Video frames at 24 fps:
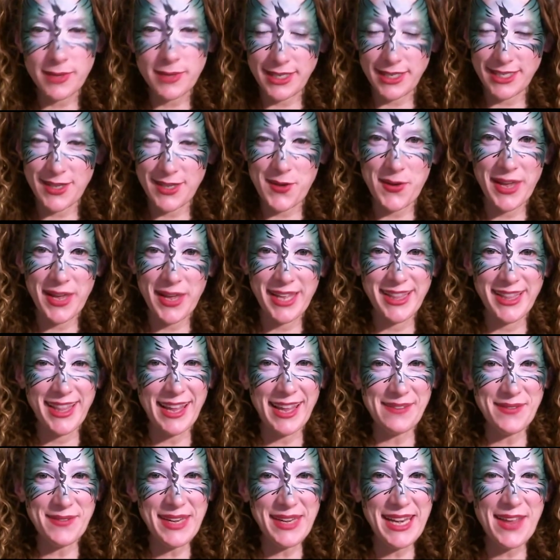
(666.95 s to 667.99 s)
please go ahead
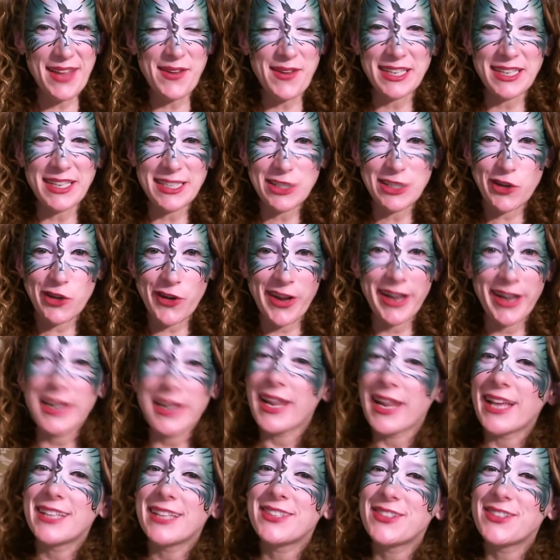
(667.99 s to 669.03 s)
and let me know, and I'll try
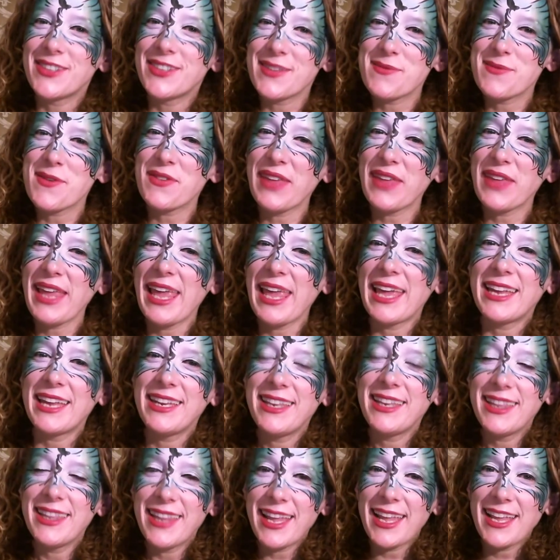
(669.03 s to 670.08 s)
and answer them if I
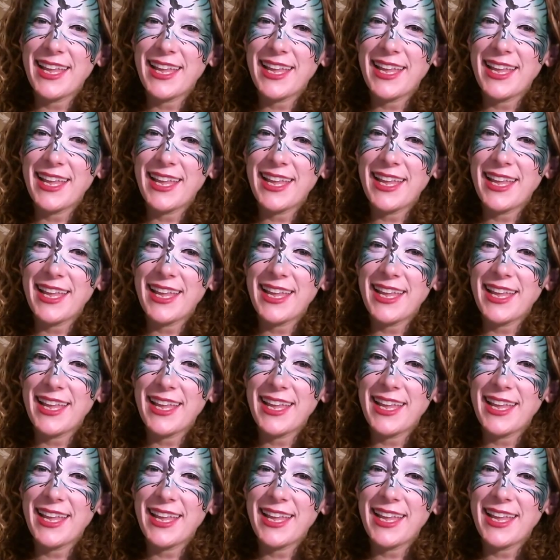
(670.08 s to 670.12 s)
can.